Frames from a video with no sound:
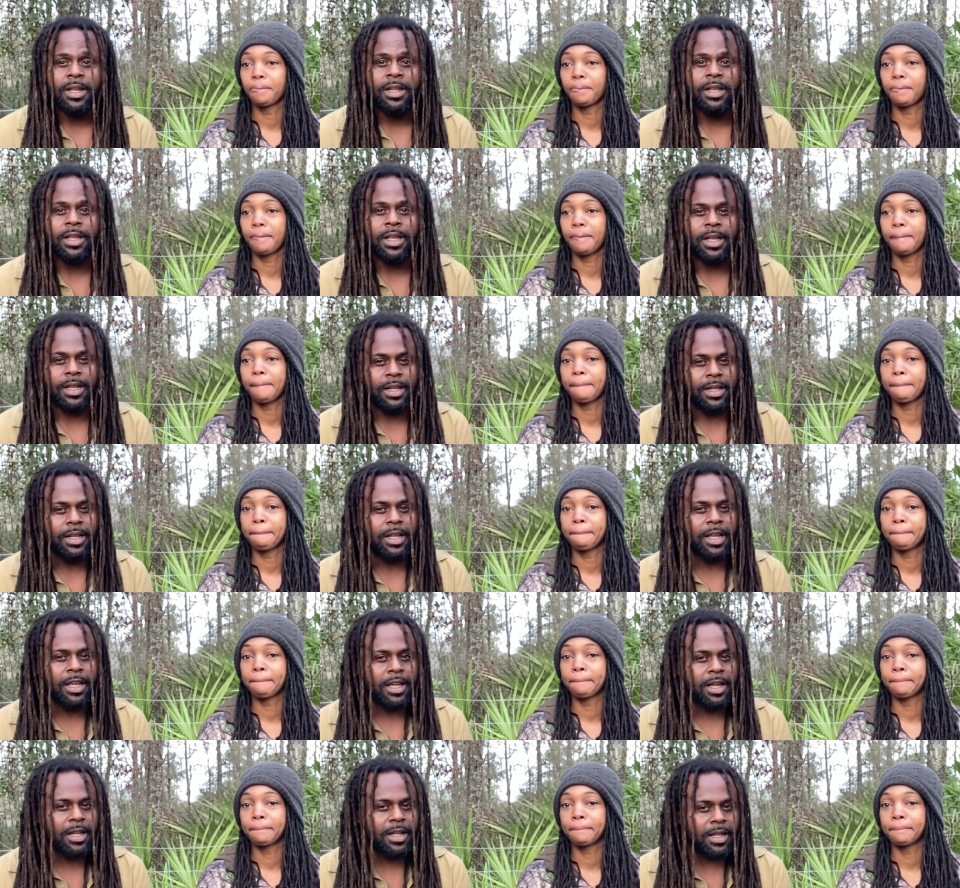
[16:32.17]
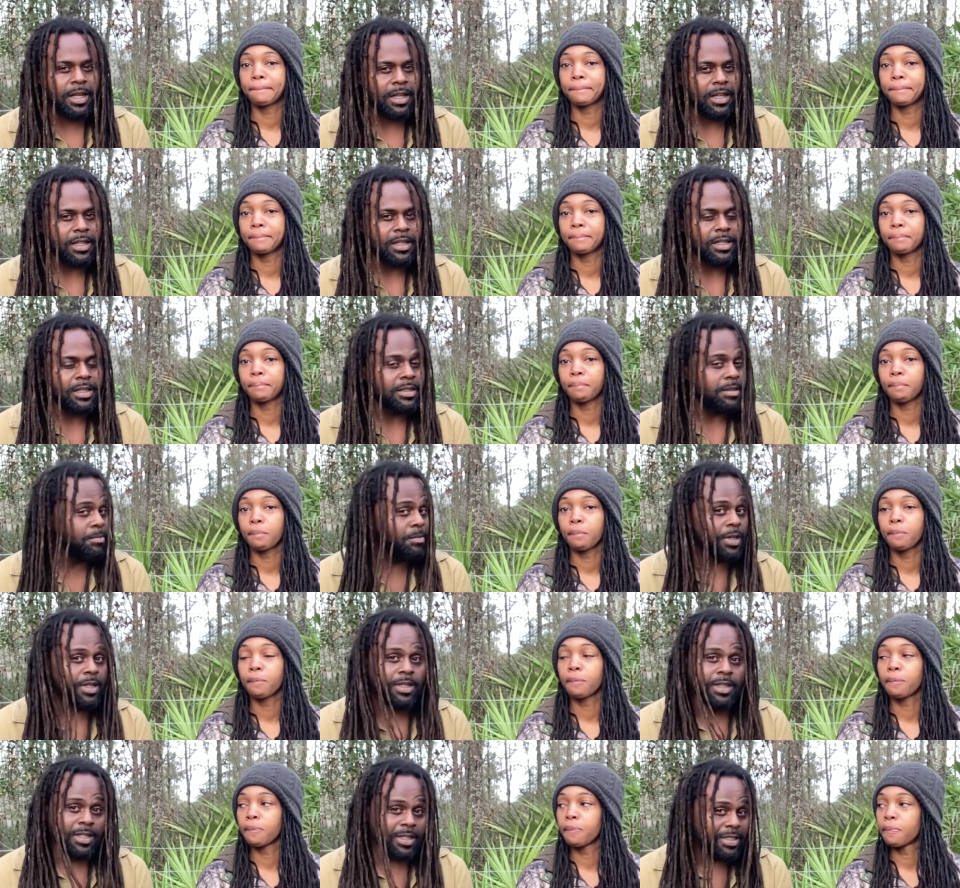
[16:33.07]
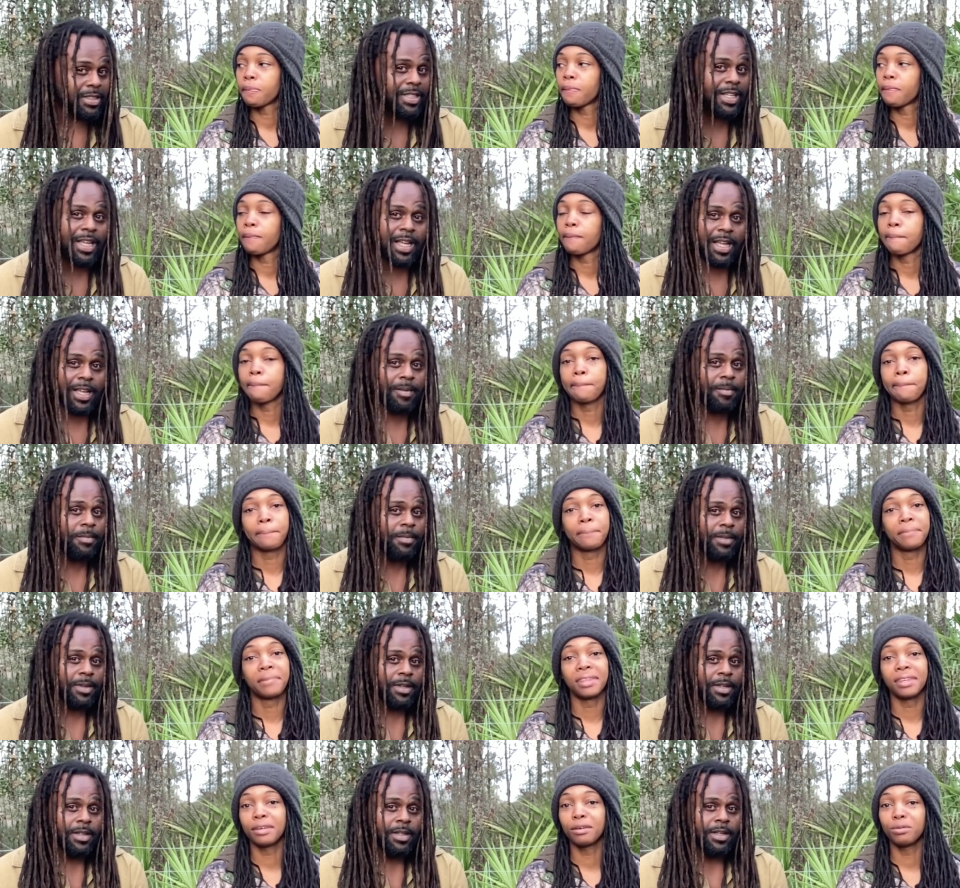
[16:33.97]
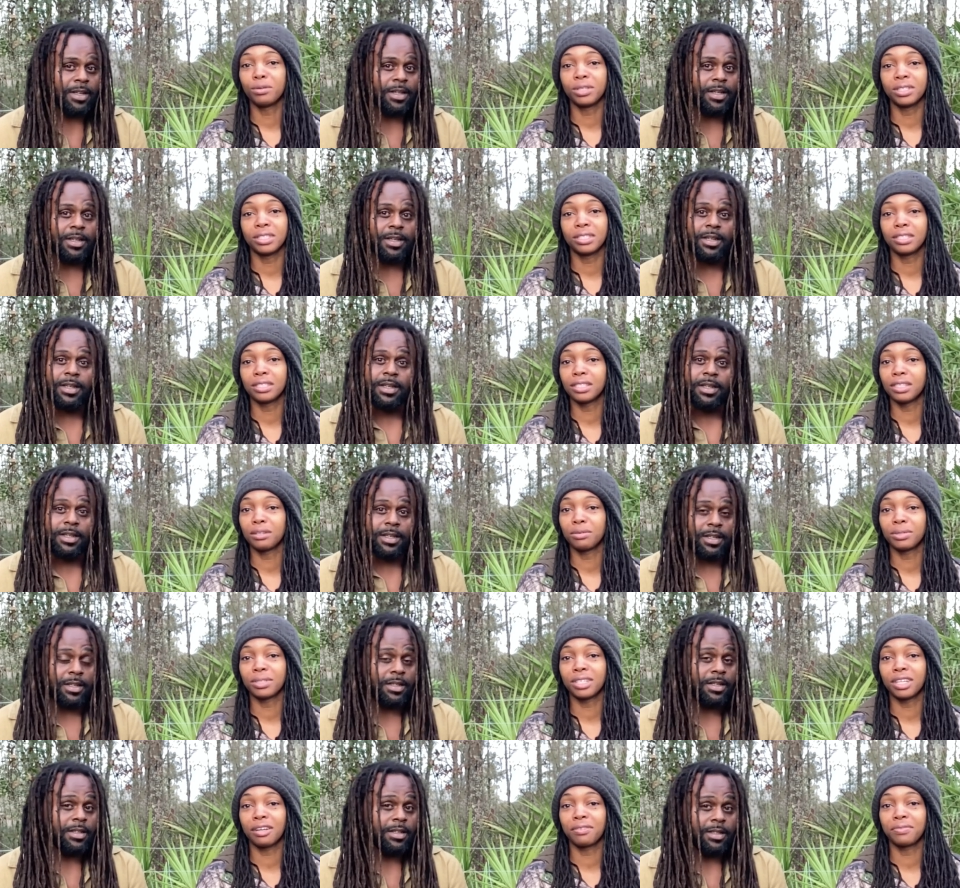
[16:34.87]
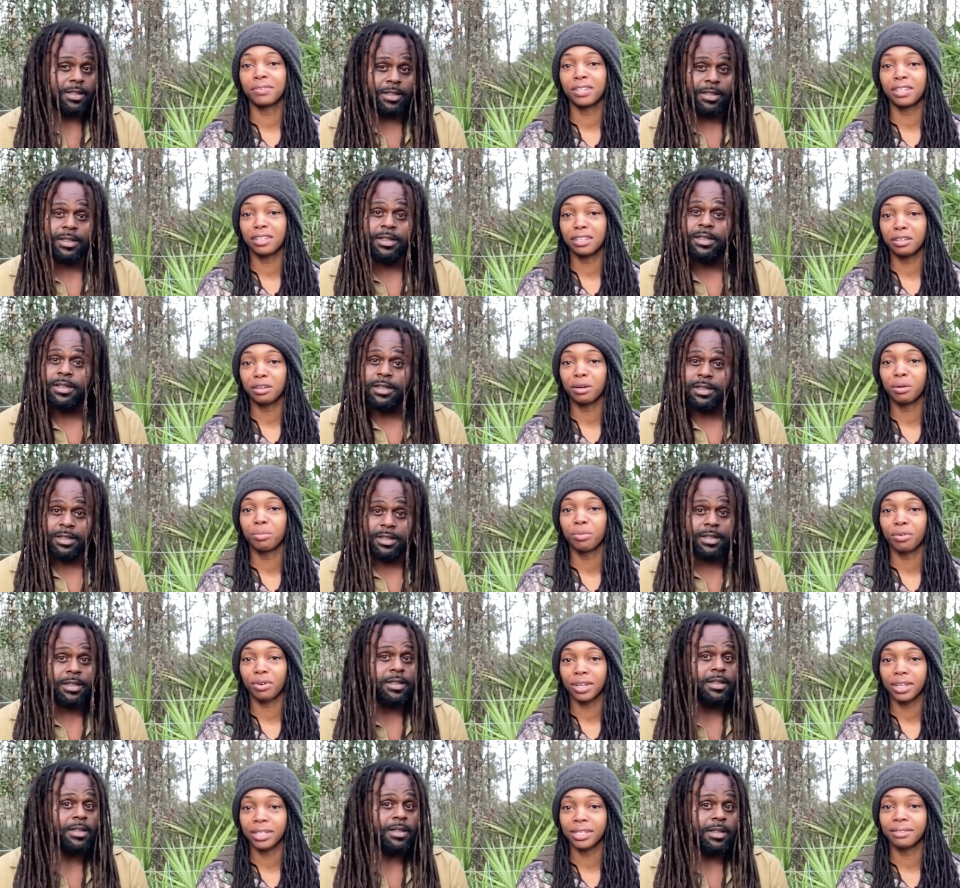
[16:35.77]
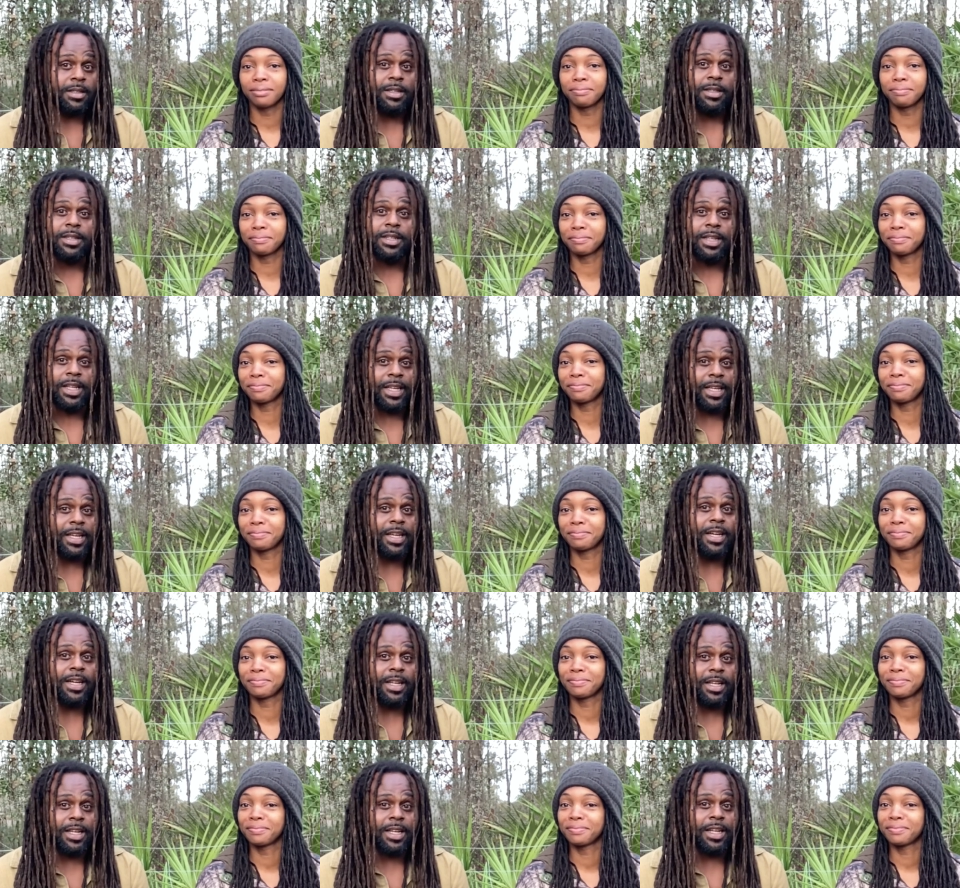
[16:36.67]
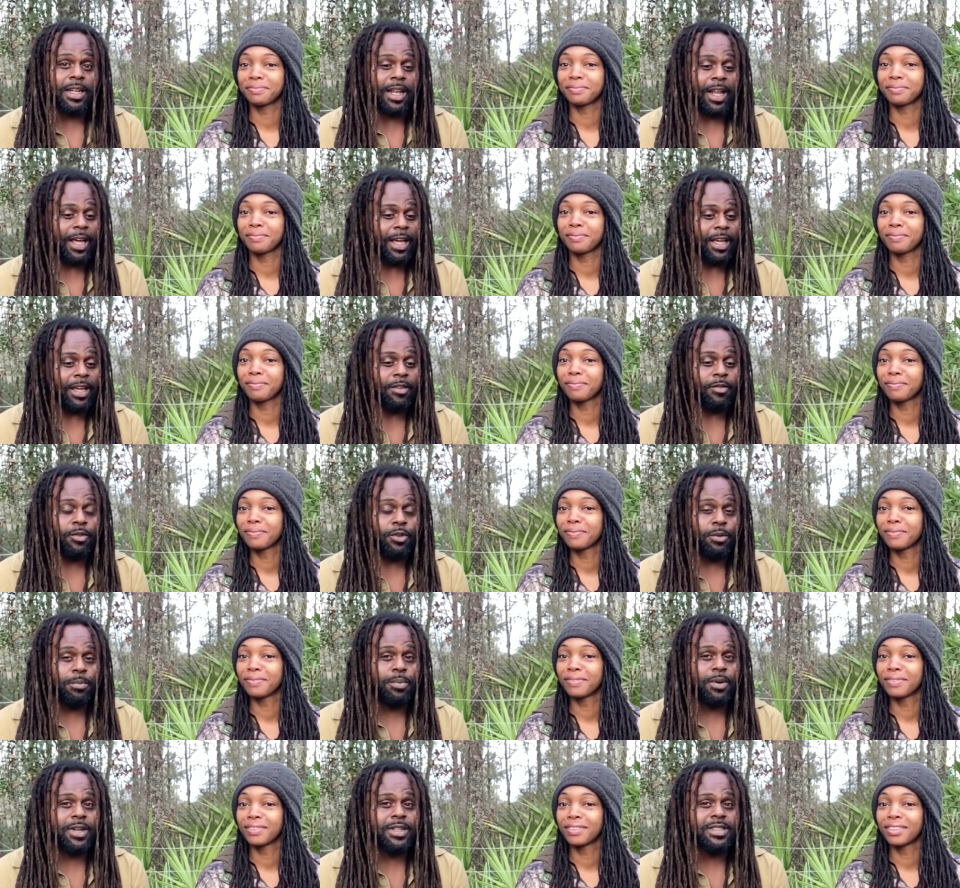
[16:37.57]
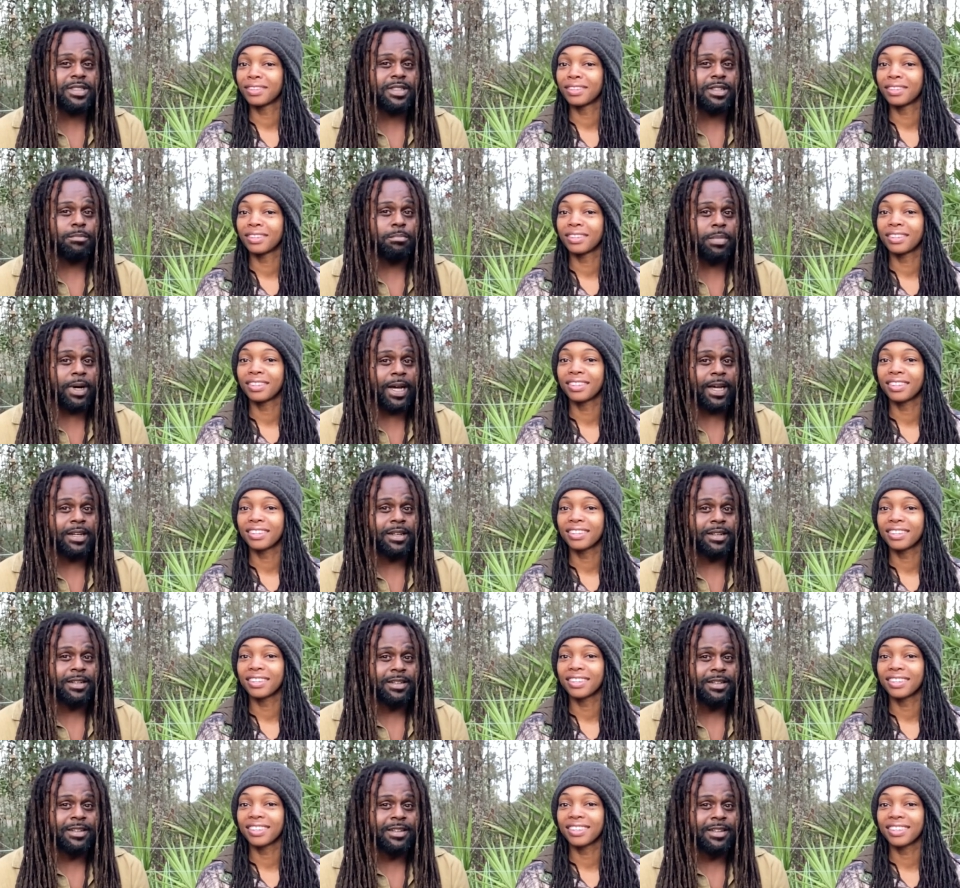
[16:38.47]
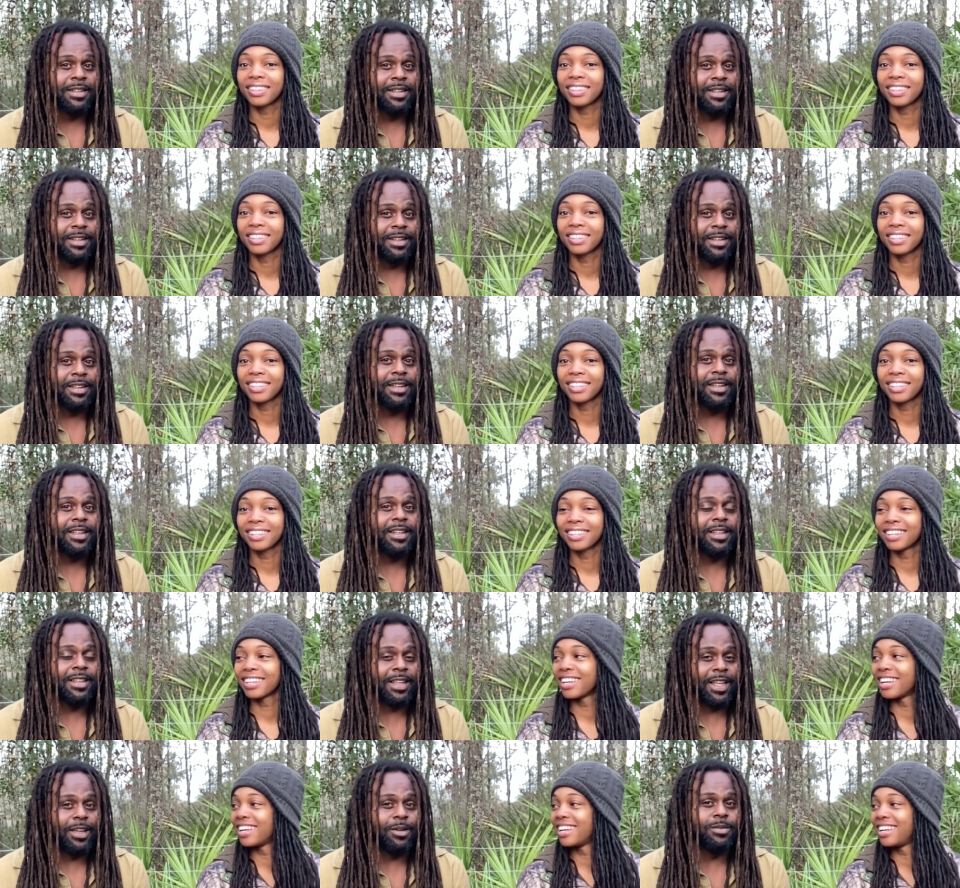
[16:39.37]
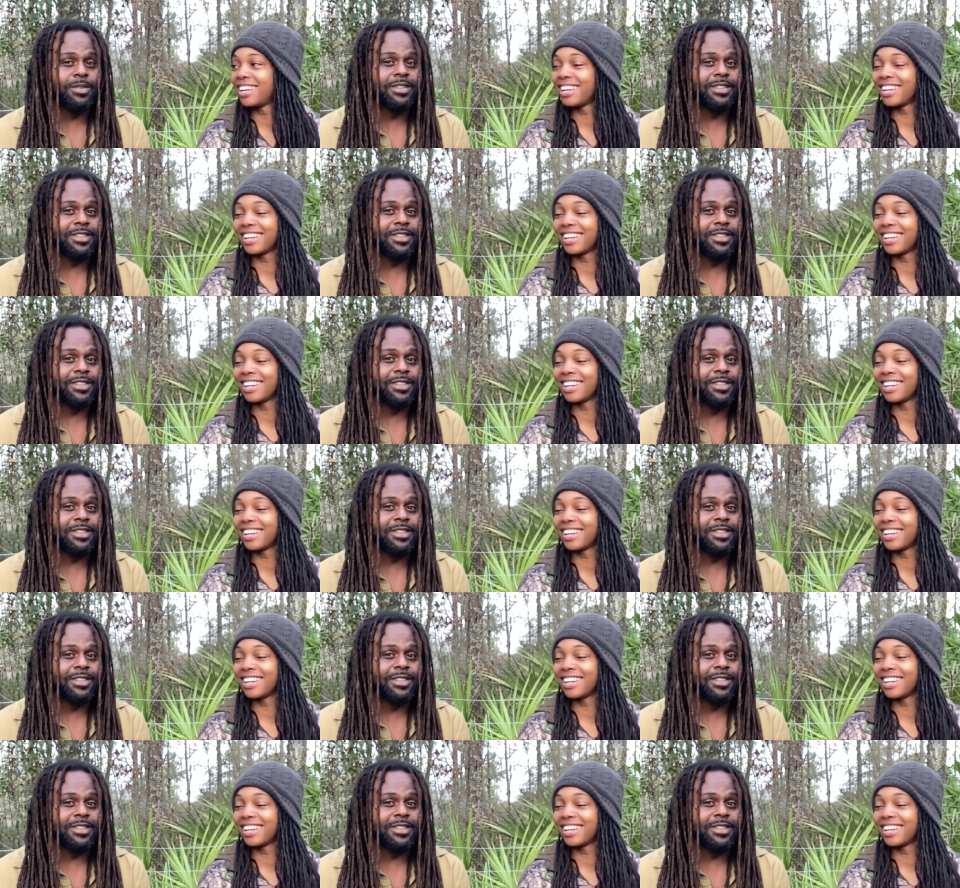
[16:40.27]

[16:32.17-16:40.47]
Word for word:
Speaker 1: they cleaned, but this time
Speaker 2: it was definitely on point.
Speaker 1: They cleaned like if you press the button.
Speaker 2: They was